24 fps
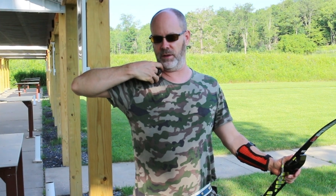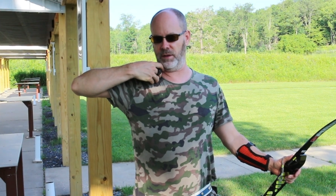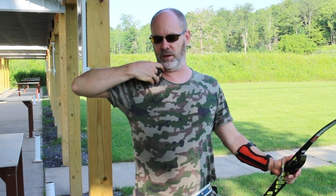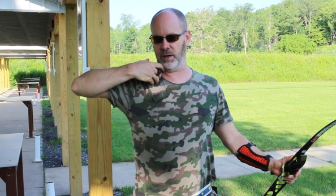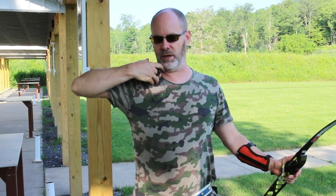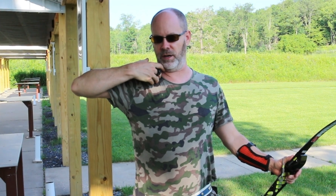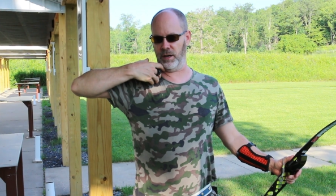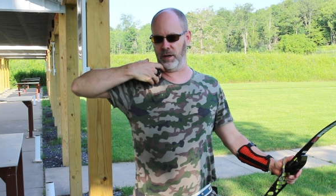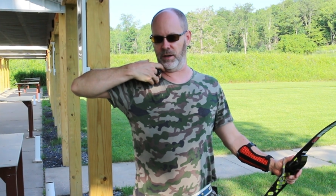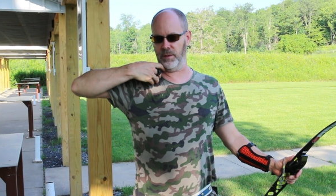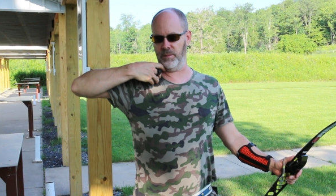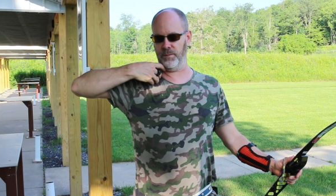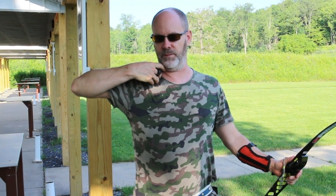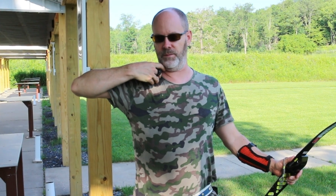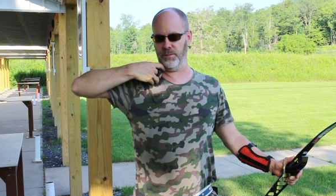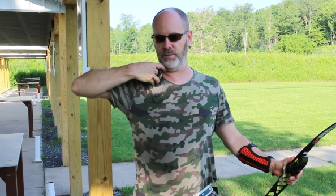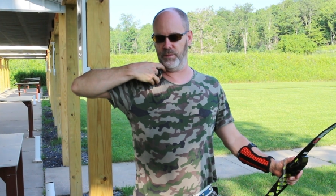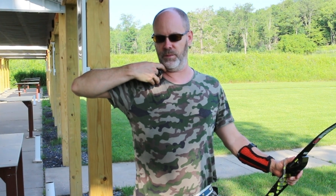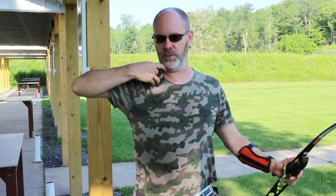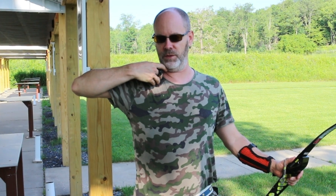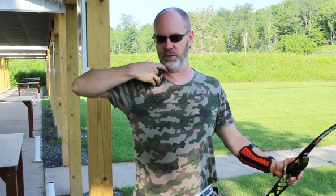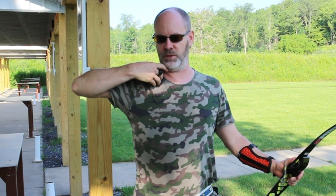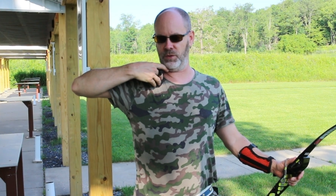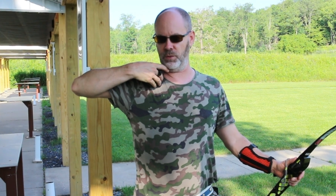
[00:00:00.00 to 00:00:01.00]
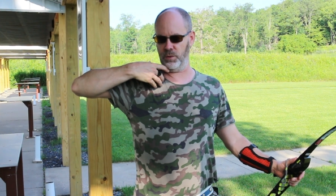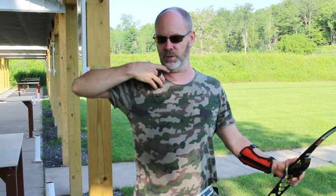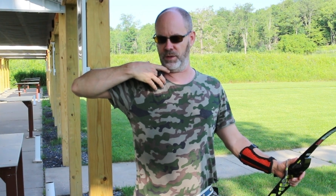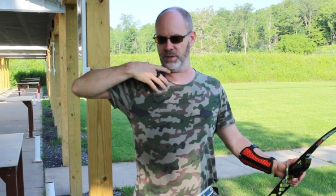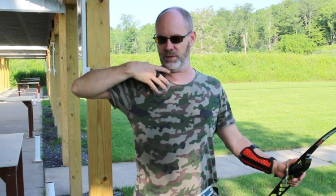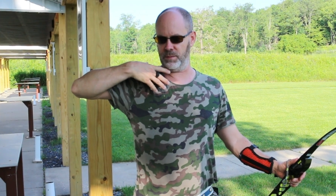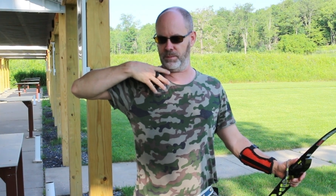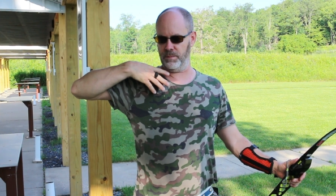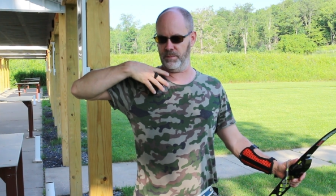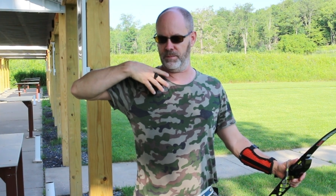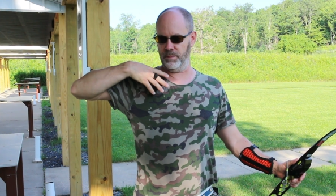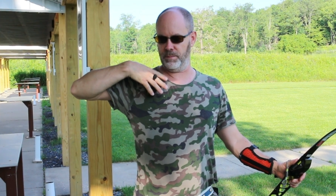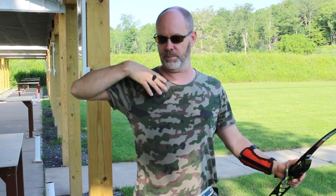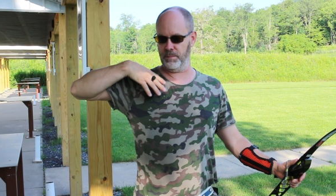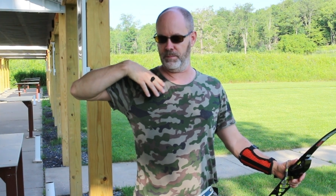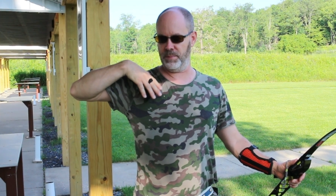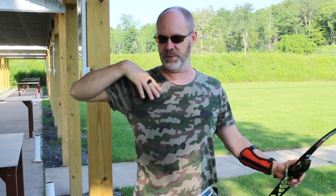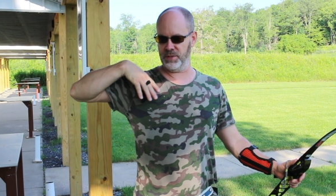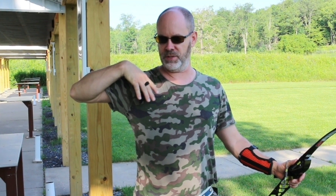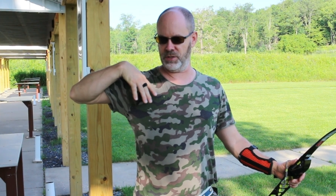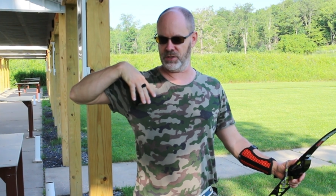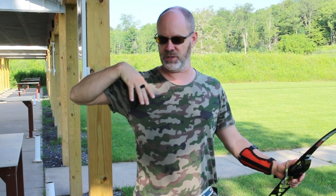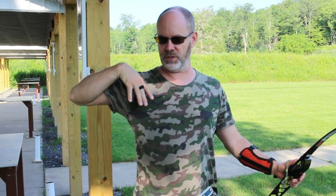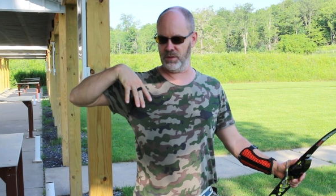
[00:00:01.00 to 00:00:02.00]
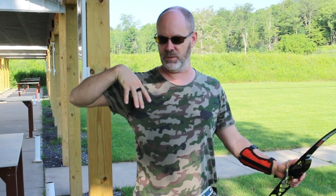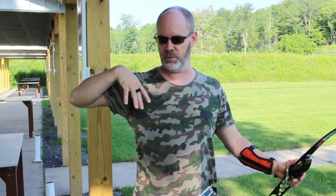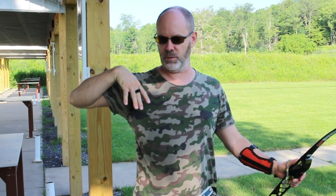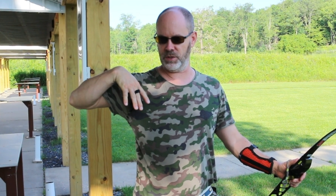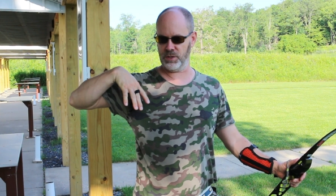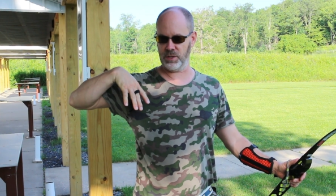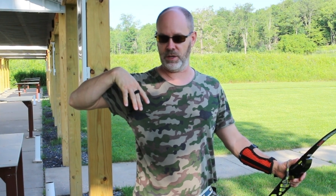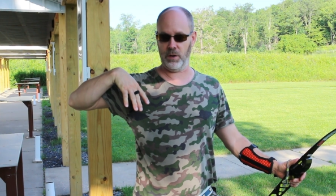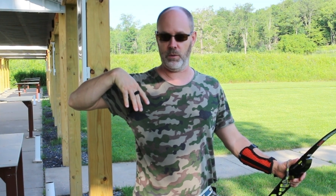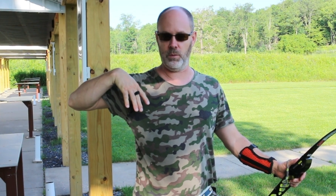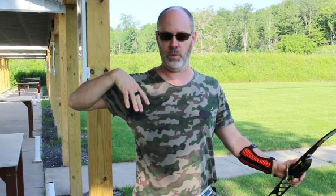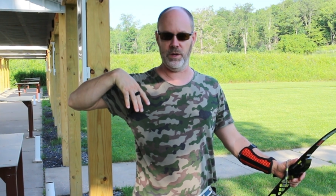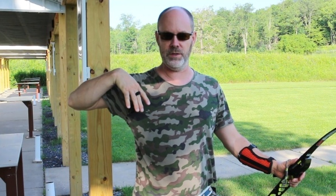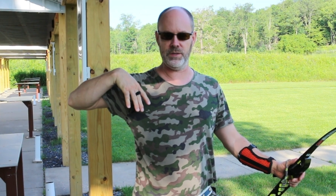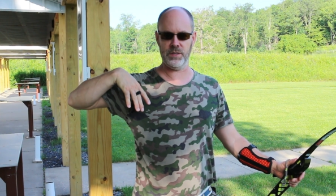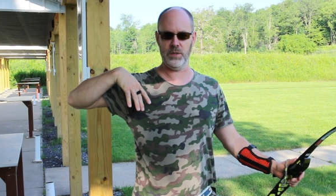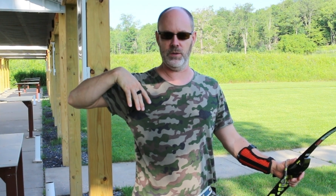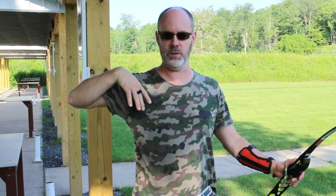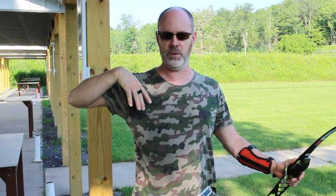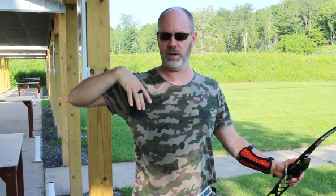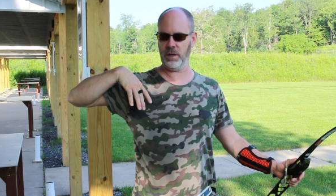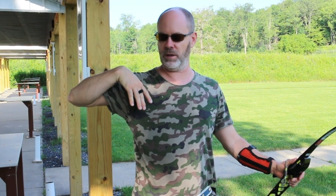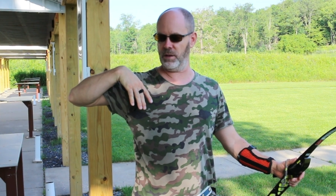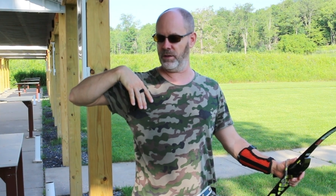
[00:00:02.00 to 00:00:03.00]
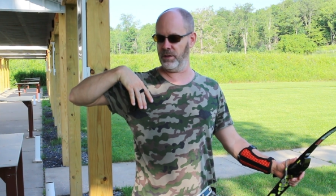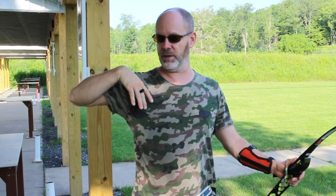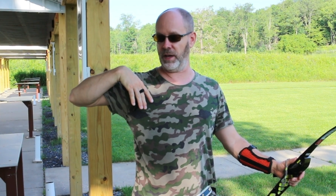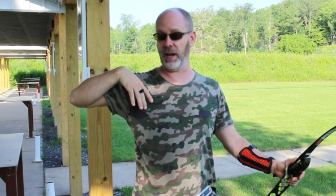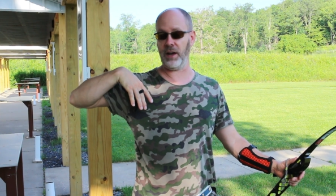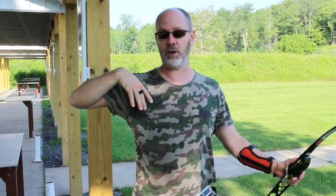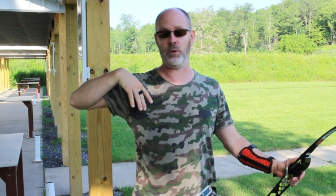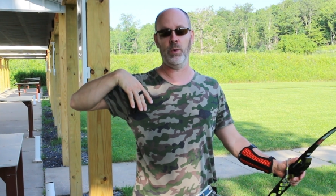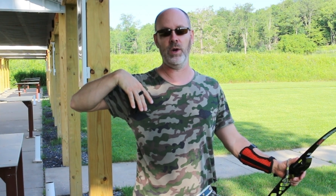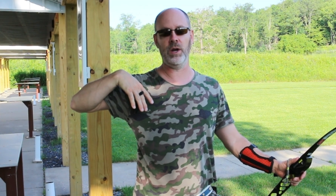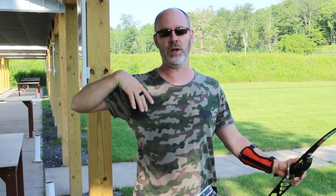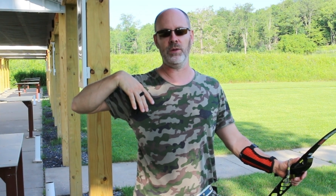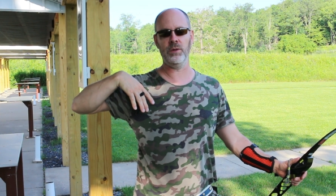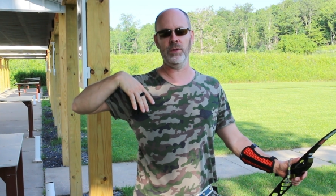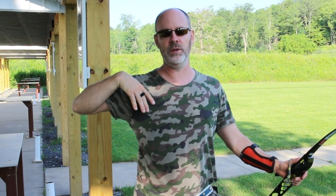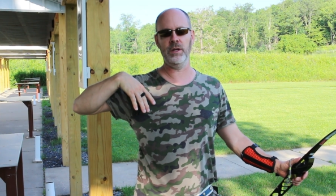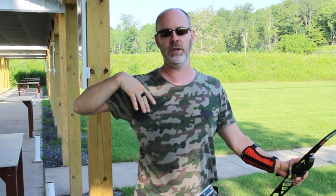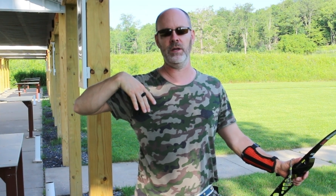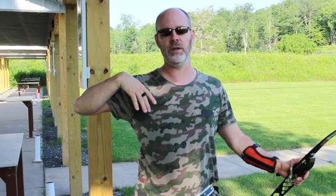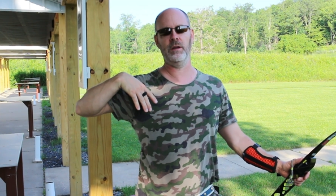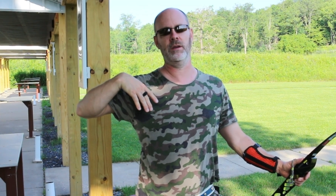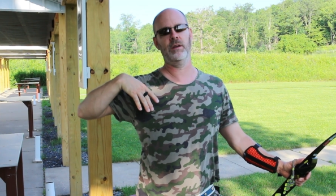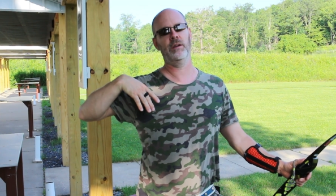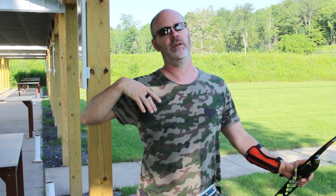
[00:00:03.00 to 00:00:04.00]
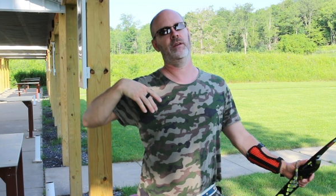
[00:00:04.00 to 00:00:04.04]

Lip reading: to this position, which I was doing that quickly,